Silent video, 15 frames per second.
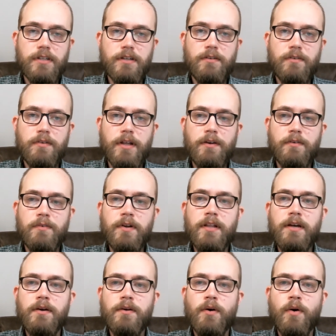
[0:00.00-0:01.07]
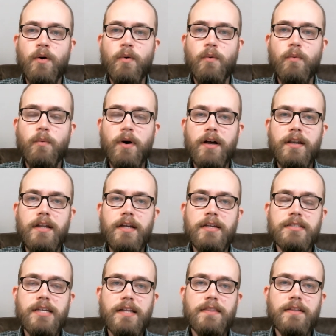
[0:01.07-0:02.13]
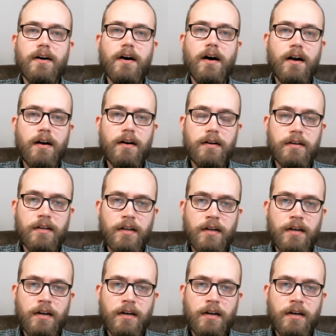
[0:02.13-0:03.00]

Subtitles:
that really what is at the heart